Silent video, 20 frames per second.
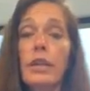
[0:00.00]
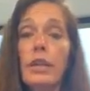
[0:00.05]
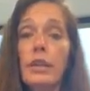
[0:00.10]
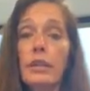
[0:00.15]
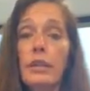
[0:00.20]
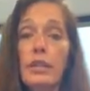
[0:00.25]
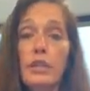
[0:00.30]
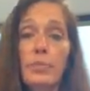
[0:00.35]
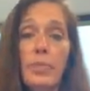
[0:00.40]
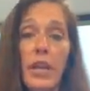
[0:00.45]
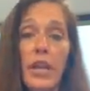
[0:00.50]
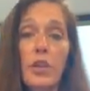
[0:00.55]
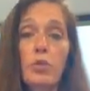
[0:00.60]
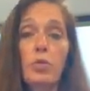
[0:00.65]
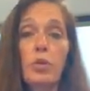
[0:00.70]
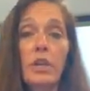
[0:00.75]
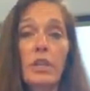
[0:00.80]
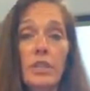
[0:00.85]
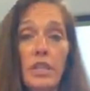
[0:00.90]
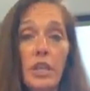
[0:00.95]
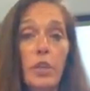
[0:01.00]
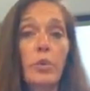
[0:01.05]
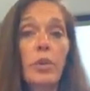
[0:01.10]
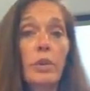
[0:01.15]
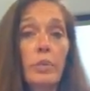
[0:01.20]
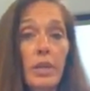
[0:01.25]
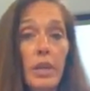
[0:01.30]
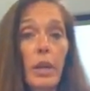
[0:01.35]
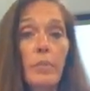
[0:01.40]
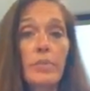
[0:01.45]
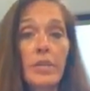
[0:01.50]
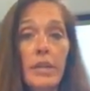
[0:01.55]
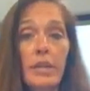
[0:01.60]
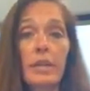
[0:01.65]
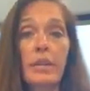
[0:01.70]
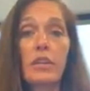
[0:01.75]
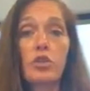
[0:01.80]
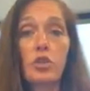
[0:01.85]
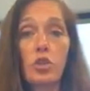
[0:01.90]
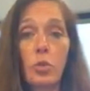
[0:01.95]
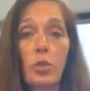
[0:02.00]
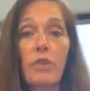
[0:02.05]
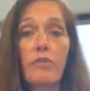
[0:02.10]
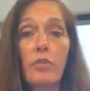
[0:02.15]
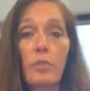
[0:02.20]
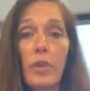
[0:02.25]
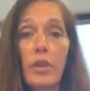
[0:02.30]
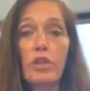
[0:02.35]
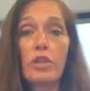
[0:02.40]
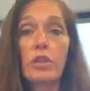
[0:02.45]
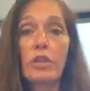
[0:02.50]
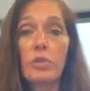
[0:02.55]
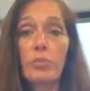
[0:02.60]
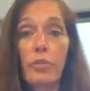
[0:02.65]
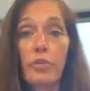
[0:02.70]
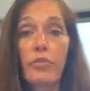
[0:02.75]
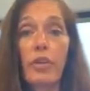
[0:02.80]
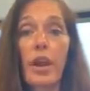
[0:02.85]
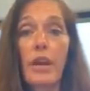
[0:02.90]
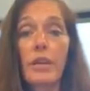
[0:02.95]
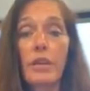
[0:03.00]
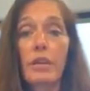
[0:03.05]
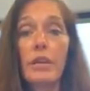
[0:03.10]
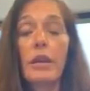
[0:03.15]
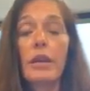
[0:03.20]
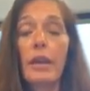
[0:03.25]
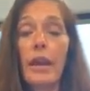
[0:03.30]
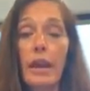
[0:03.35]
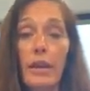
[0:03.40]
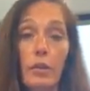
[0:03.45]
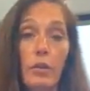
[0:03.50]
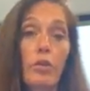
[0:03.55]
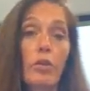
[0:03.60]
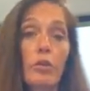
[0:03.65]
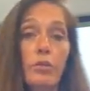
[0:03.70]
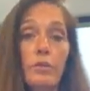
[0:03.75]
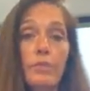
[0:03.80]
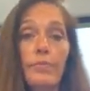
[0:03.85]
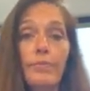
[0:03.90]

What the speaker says: This page will continually be updated as new information is provided and learned.